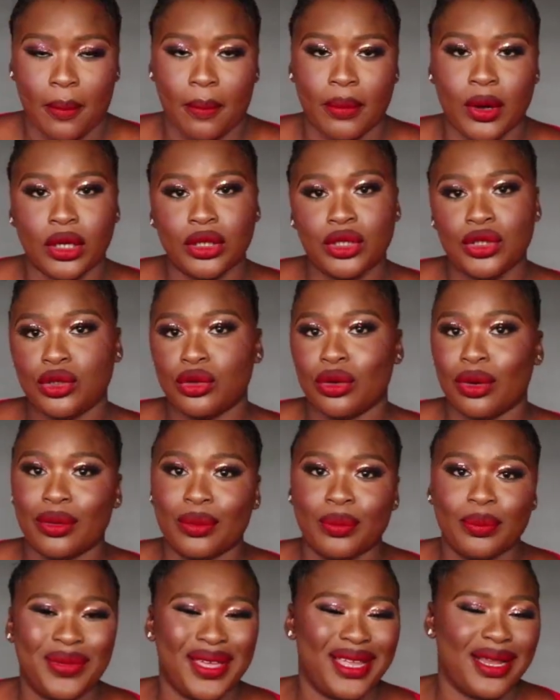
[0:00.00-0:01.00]
But, you
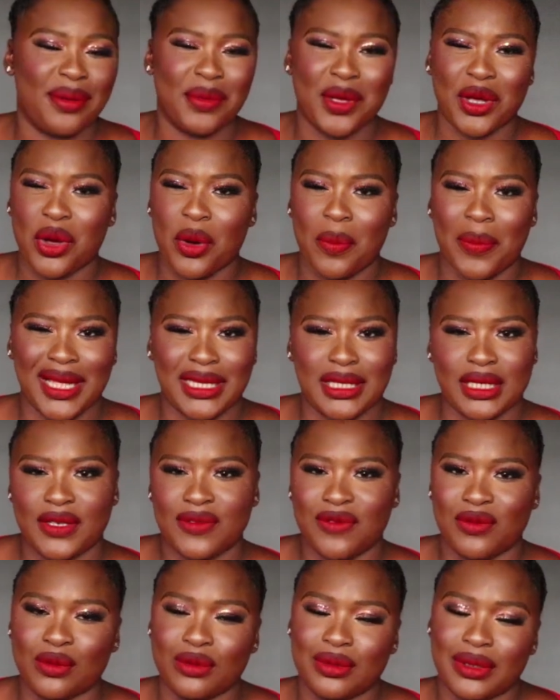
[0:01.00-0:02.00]
know, being a makeup
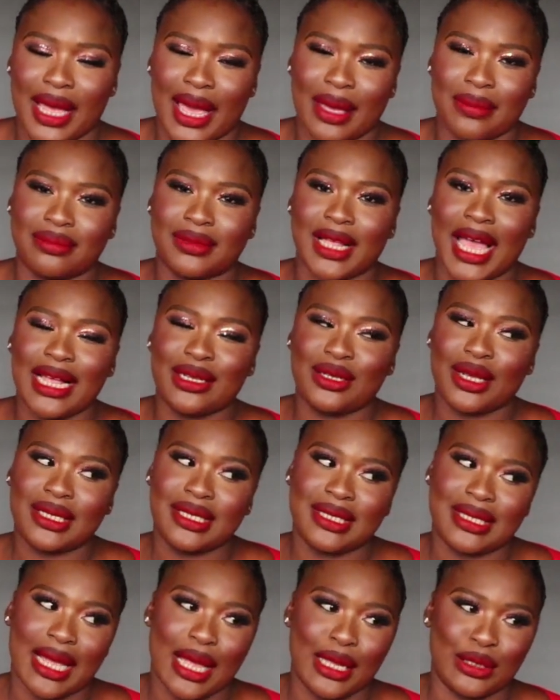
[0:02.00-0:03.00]
artist full time, I
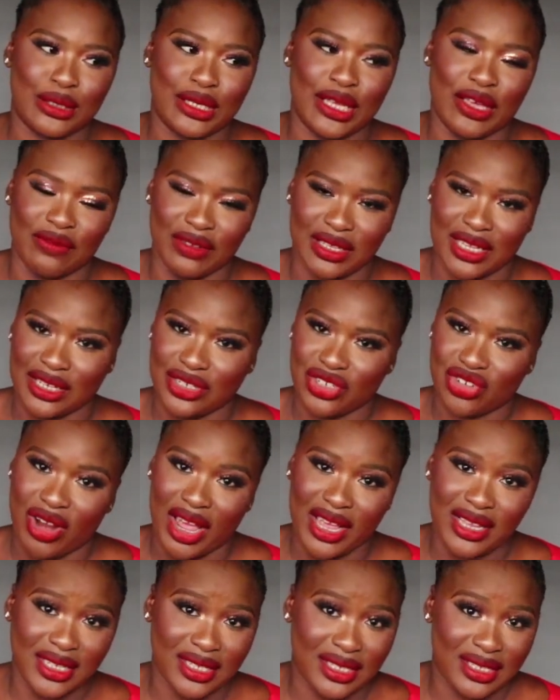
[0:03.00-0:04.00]
just decided to give it a
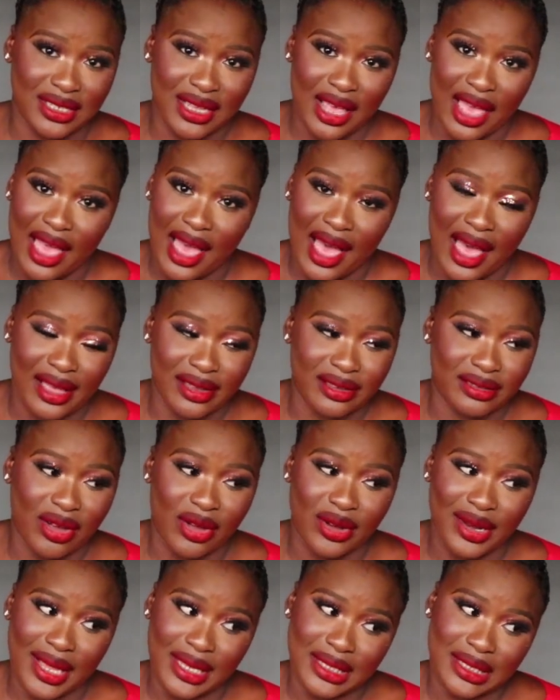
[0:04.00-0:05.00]
try this year, and
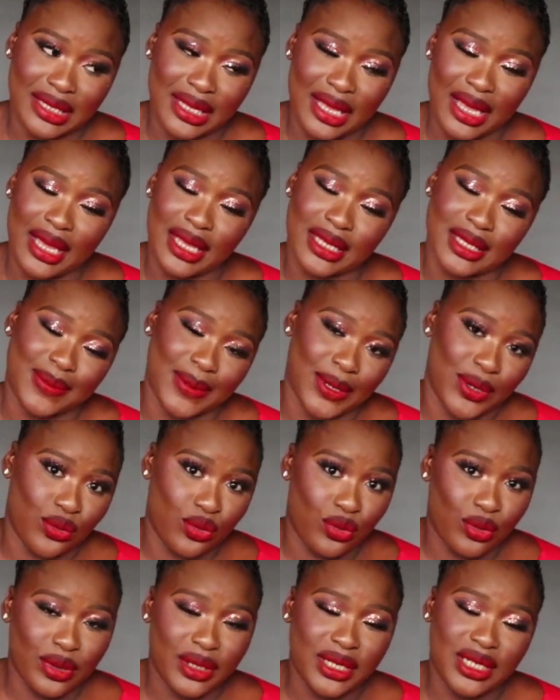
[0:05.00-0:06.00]
honestly, it's been
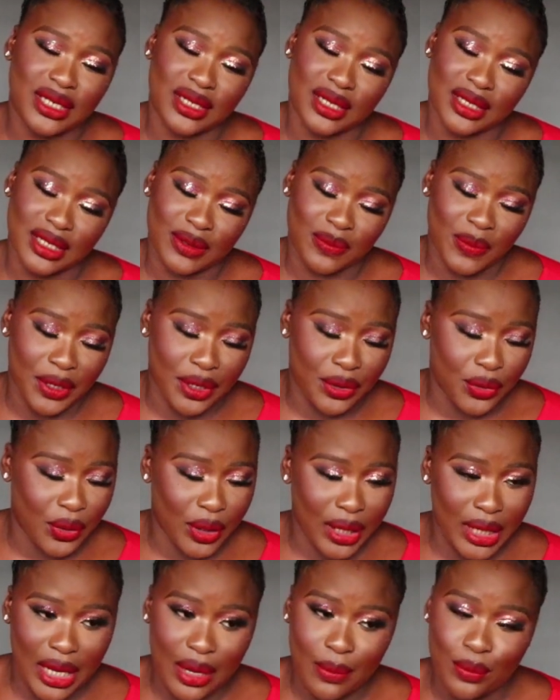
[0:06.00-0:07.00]
good, it's been
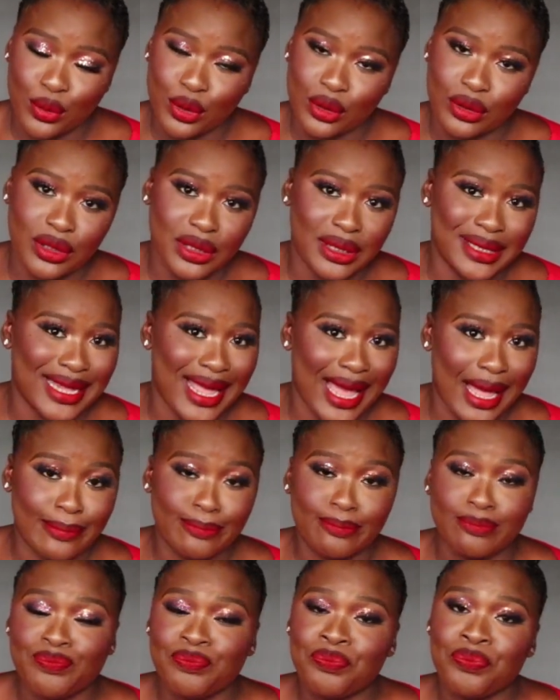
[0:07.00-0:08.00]
okay. But
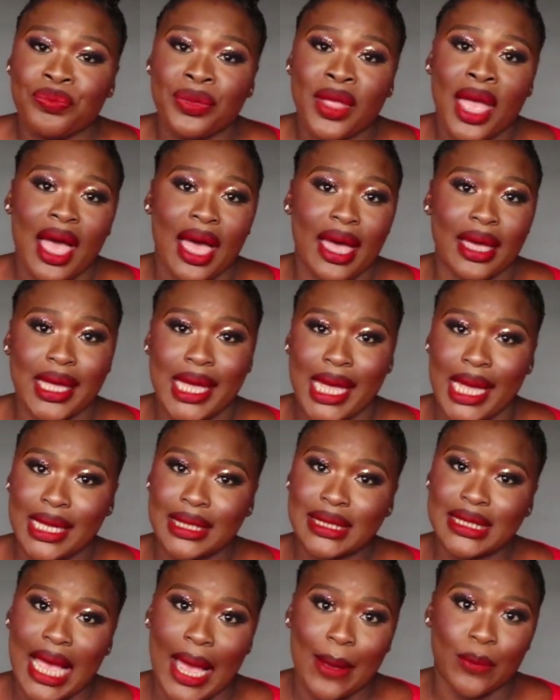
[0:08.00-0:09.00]
now, I
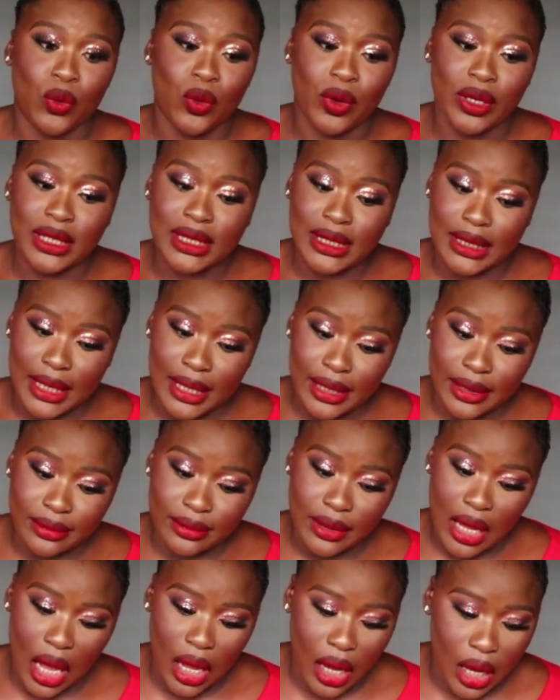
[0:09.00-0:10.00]
can't, I'm
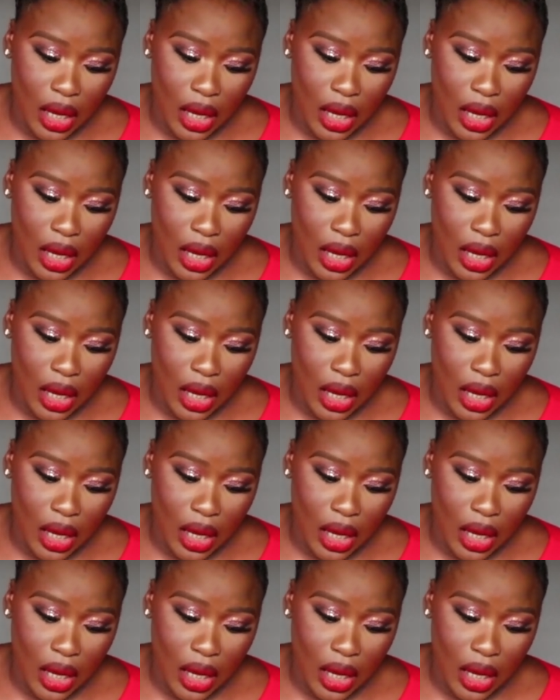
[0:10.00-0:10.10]
quitting.